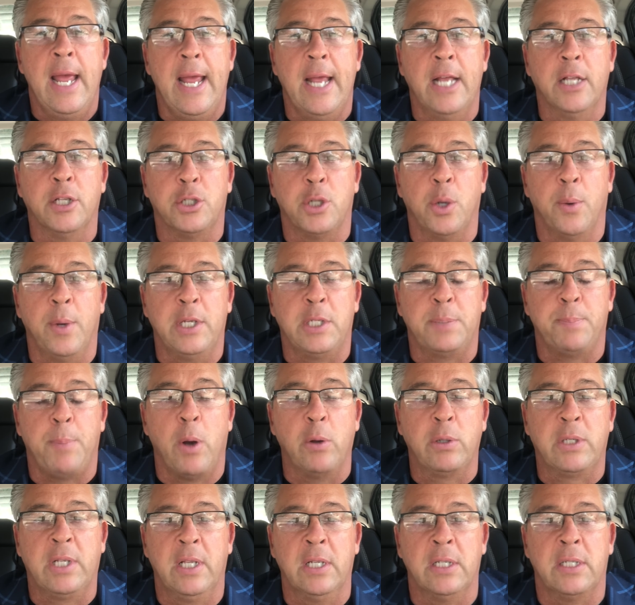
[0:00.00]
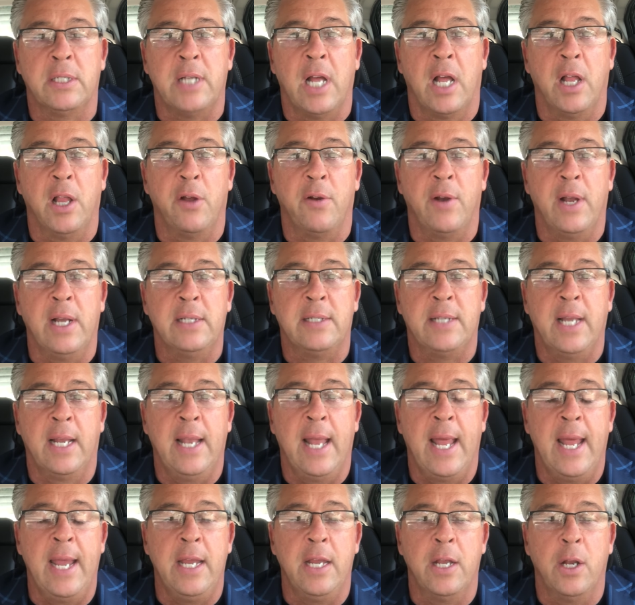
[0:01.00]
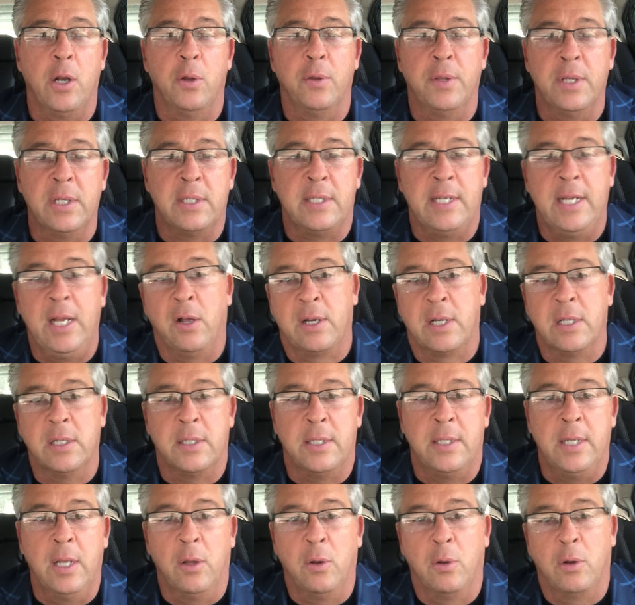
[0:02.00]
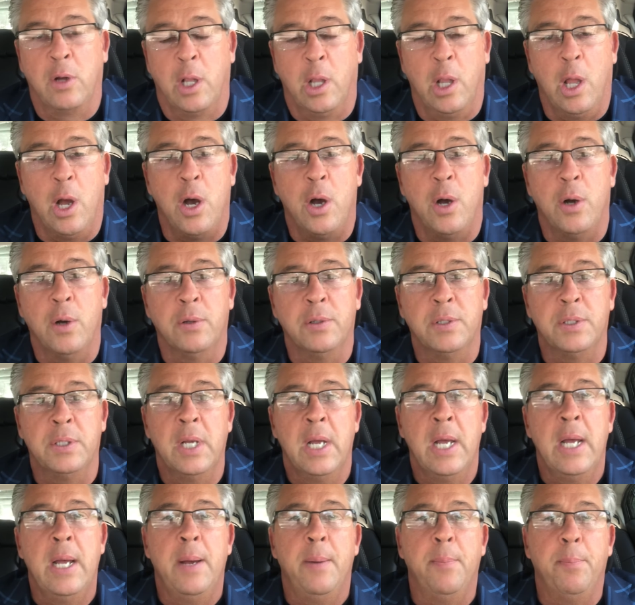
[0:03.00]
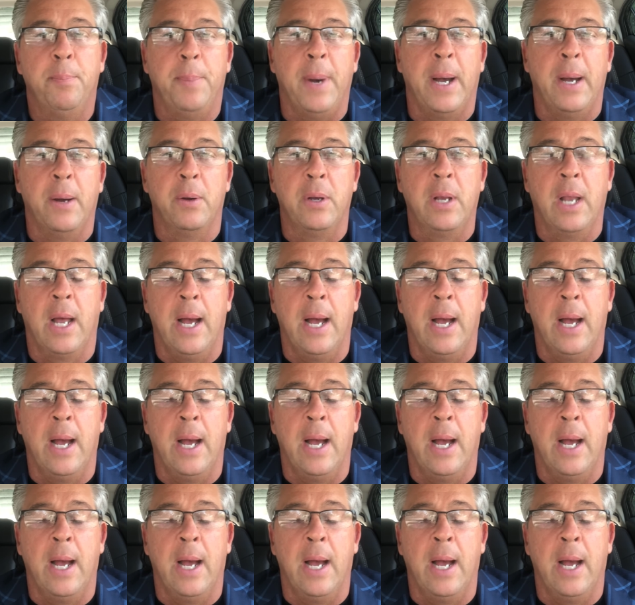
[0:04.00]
And so I spoke to the seller and I said, hey, this deal can still close, but,